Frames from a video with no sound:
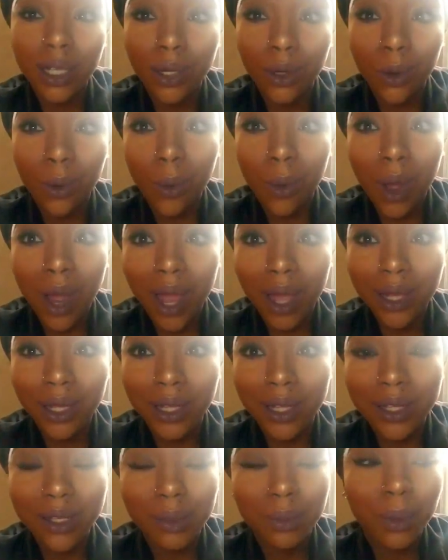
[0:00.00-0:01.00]
in a while
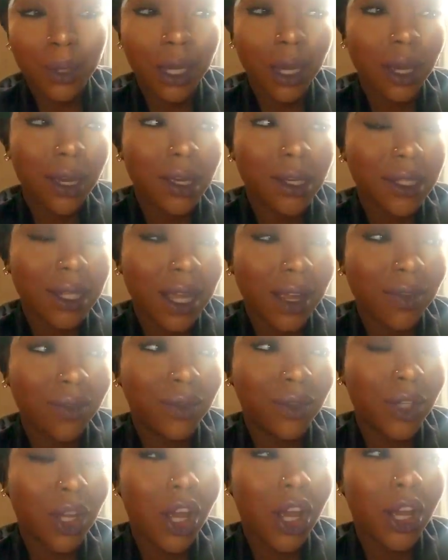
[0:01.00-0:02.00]
is because I
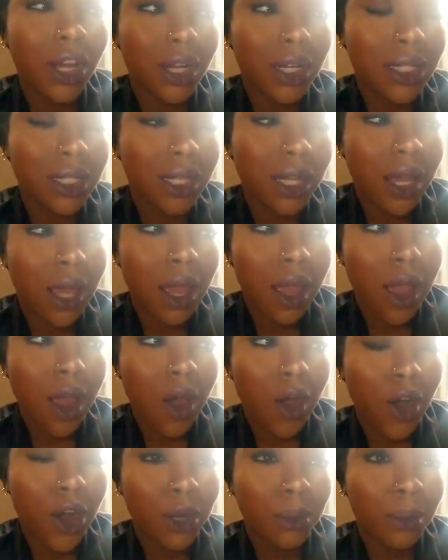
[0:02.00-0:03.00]
vlogged
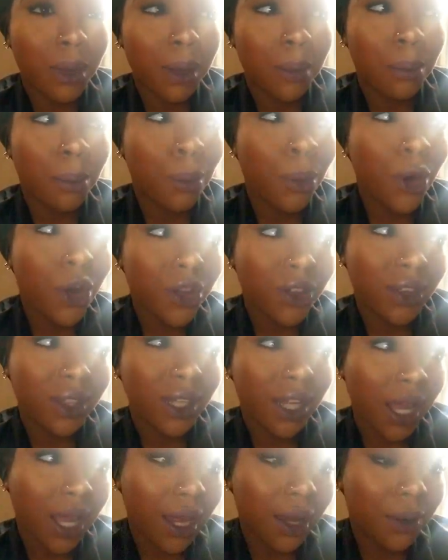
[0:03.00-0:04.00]
on my
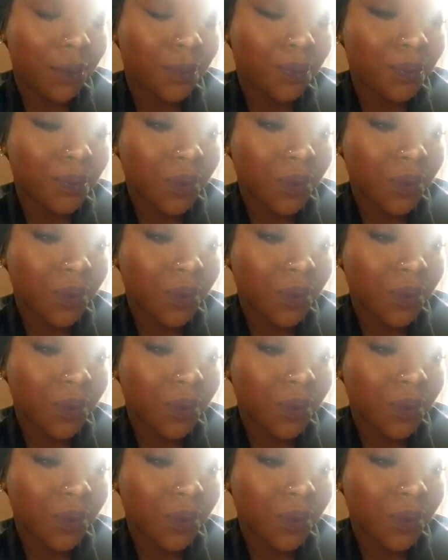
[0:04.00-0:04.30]
birthday